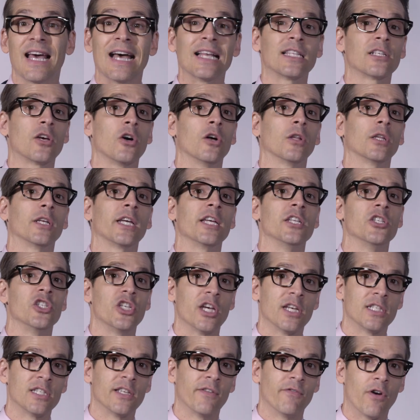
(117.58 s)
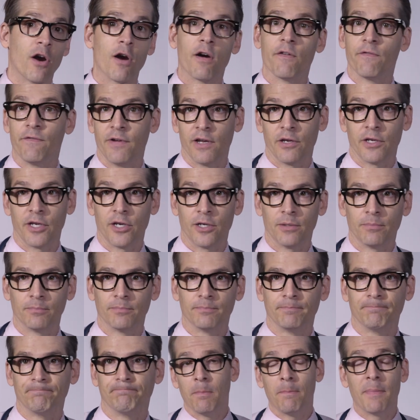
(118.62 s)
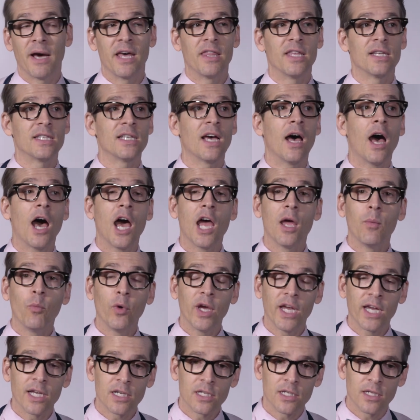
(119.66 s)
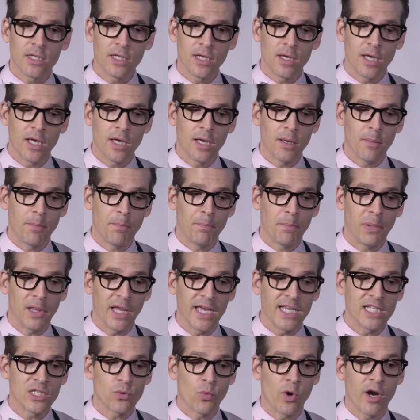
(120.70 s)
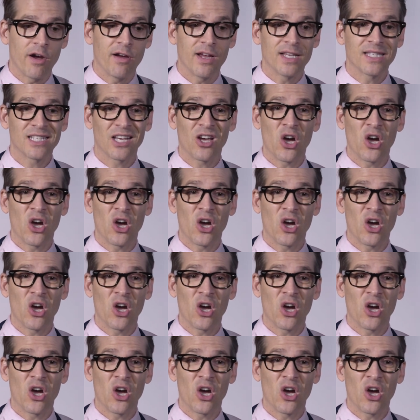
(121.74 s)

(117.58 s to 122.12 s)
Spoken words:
That's called congestive heart failure. By the time we get to the place where it's